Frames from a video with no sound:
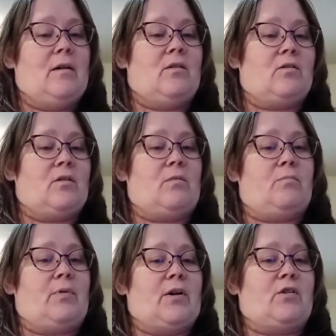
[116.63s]
So
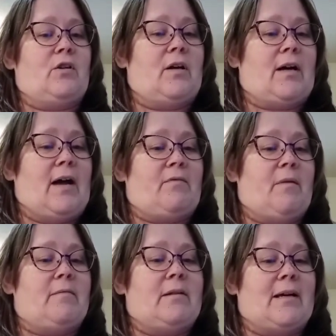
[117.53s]
pressure on high for
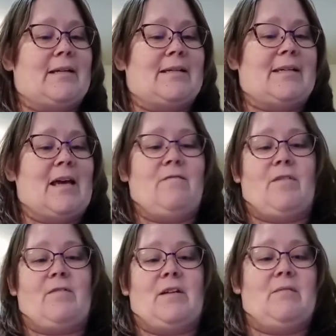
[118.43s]
maybe like
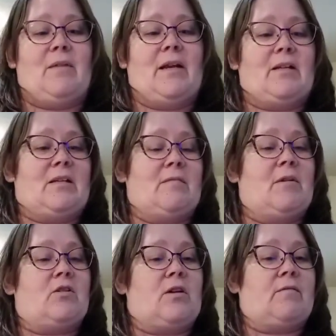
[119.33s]
10-15 minutes to
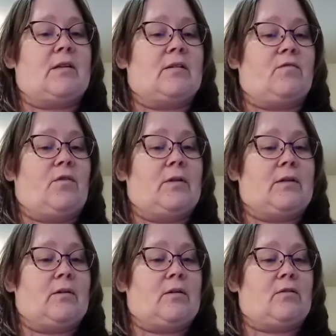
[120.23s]
make sure everything's fully
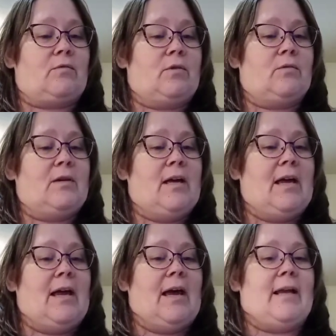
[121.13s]
cooked through
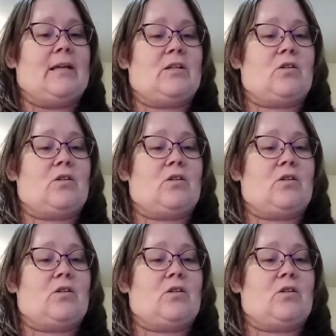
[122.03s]
and it's